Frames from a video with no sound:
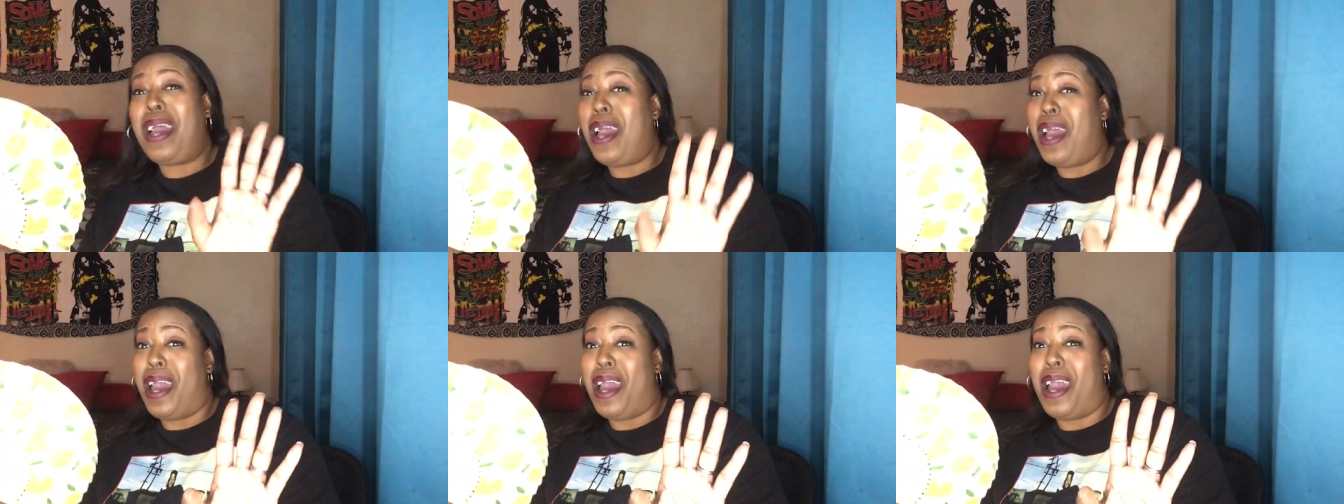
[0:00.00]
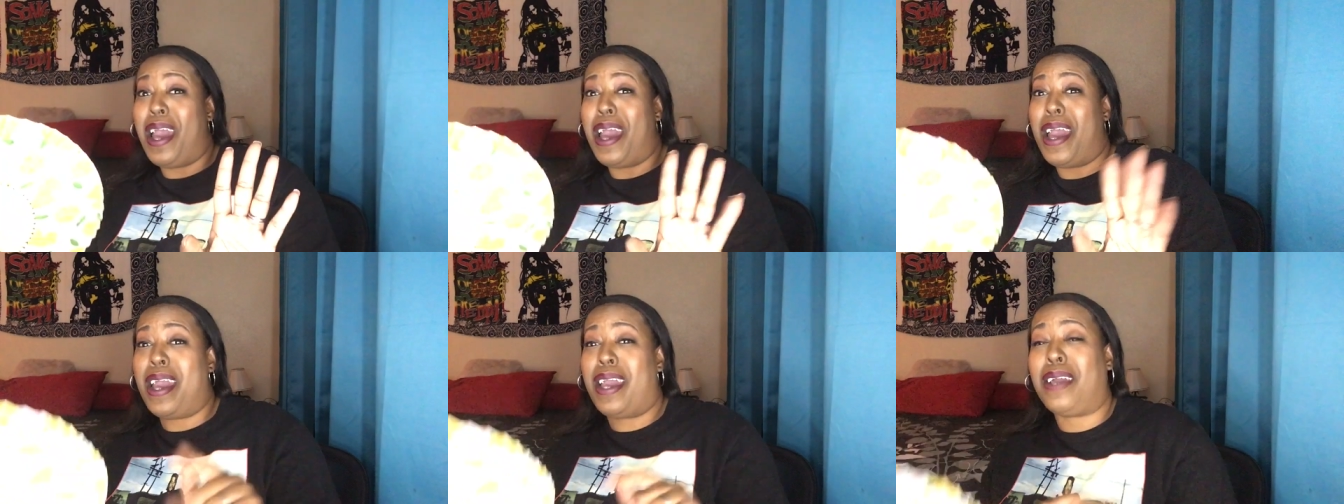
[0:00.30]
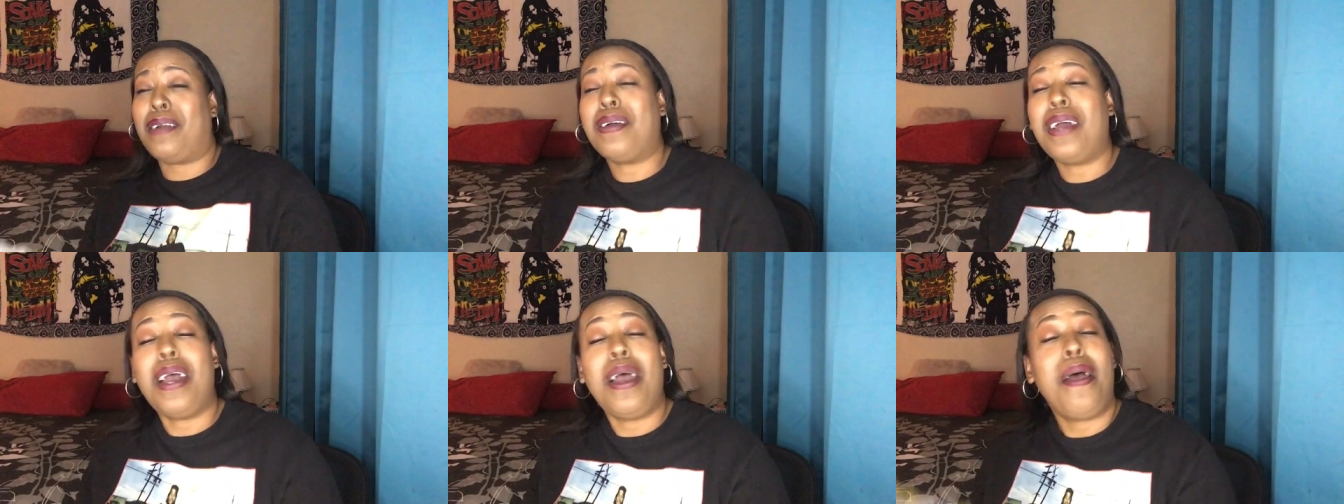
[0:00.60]

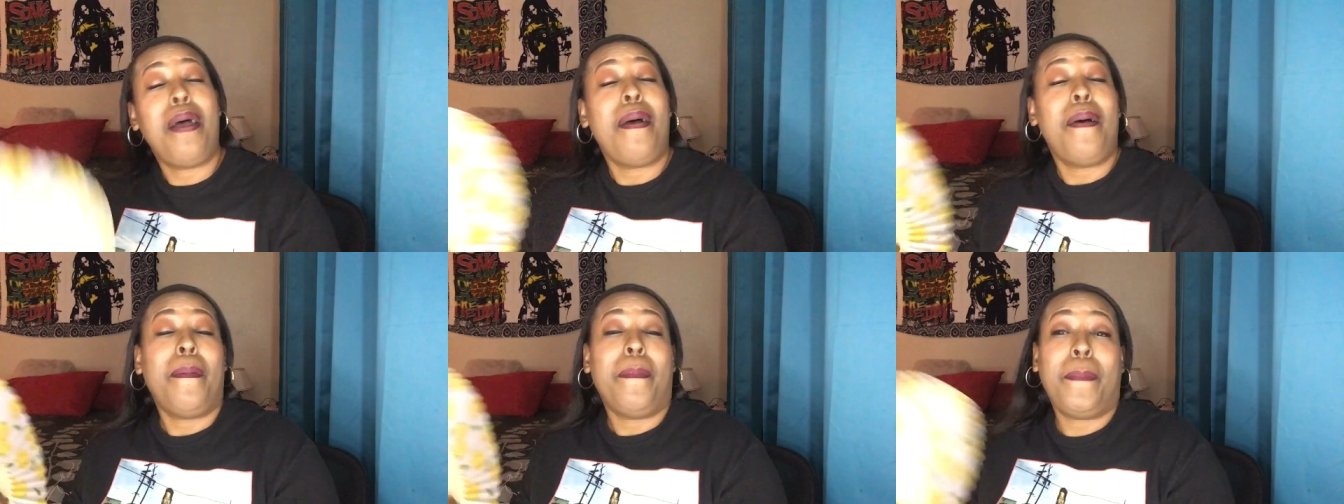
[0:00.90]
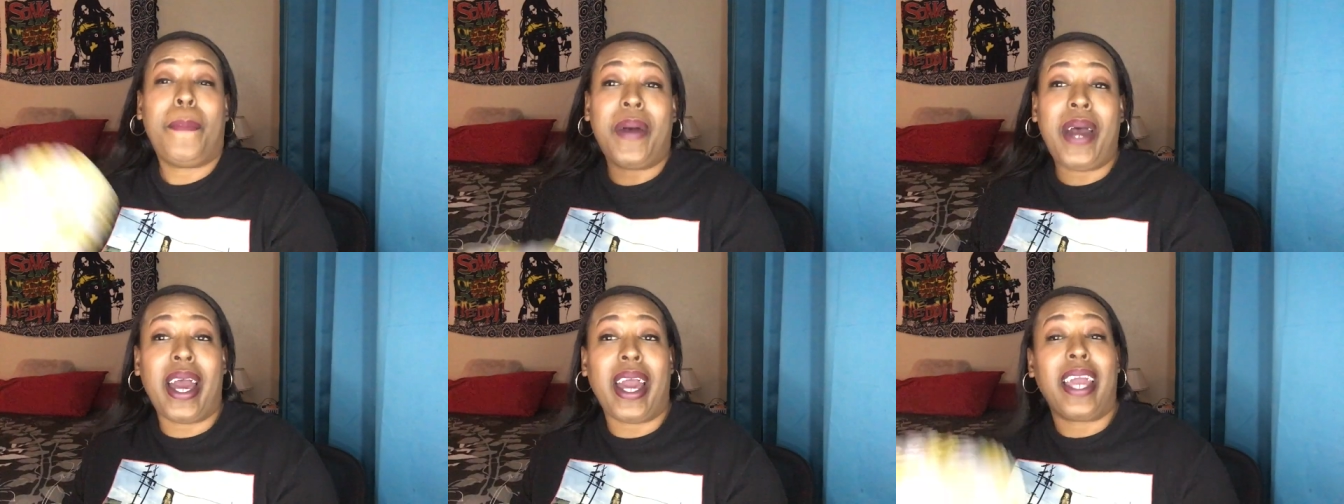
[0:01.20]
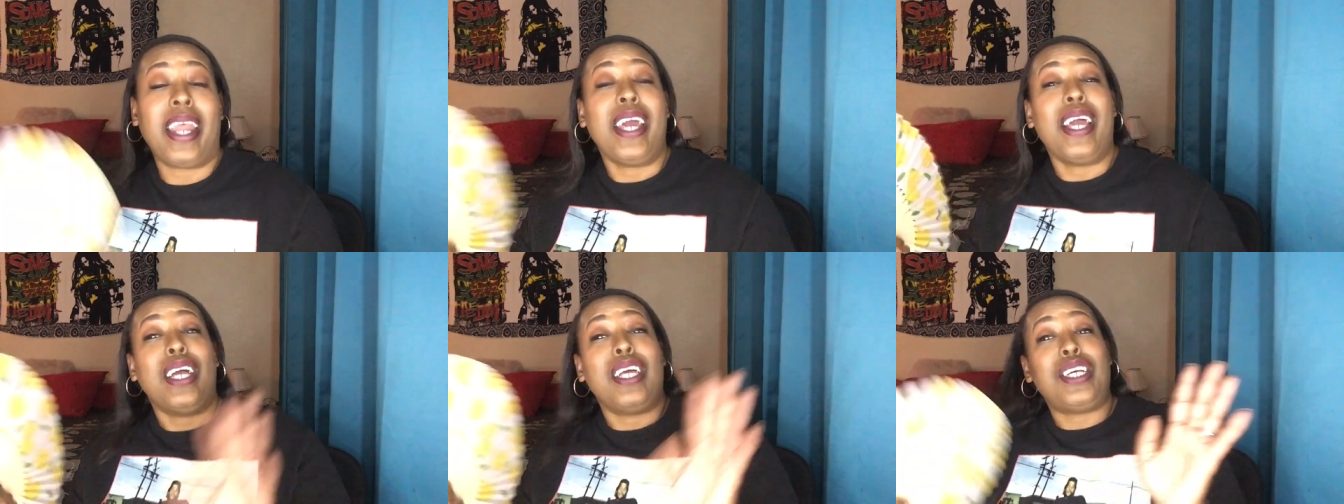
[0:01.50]
Okay. But
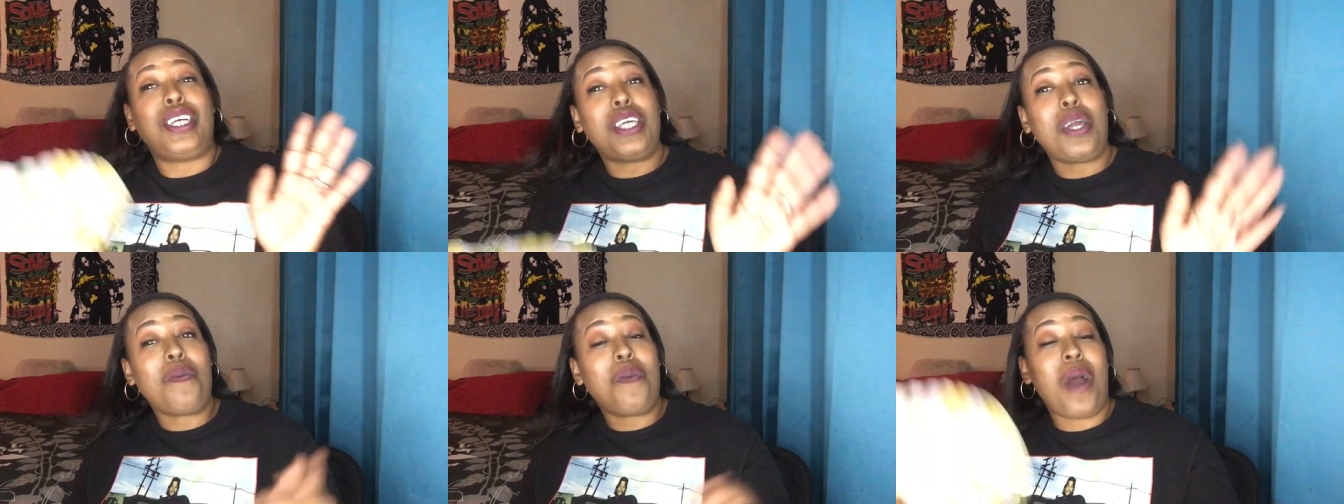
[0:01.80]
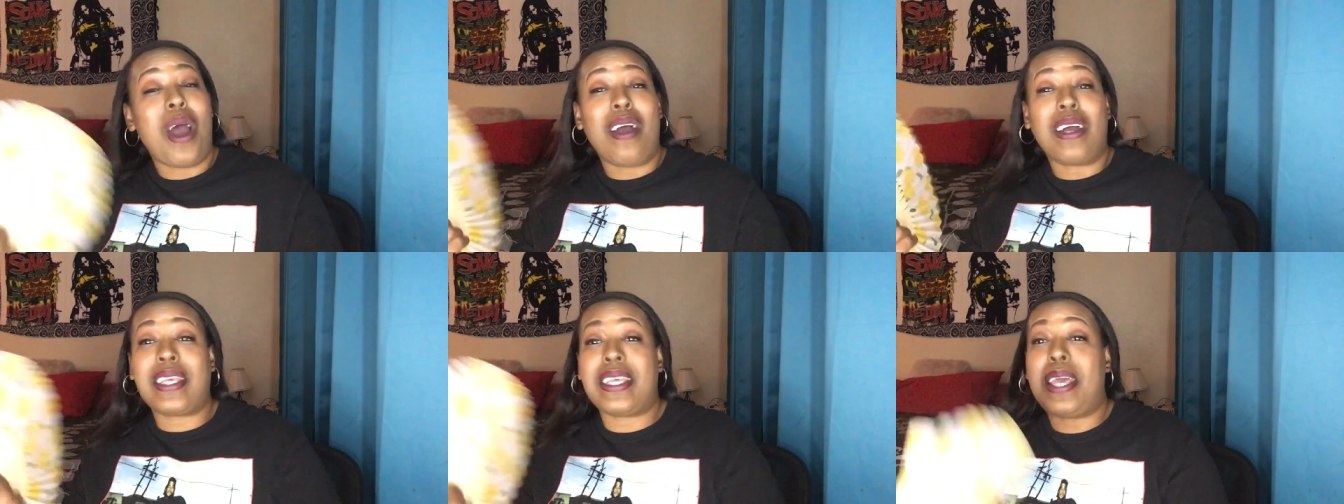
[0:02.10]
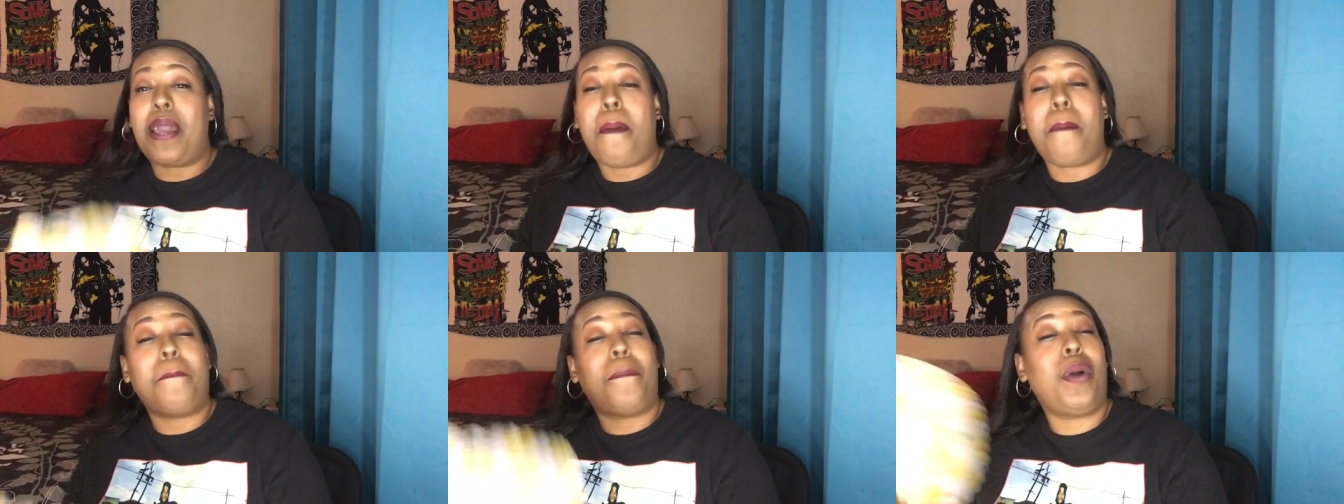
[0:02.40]
she walks in,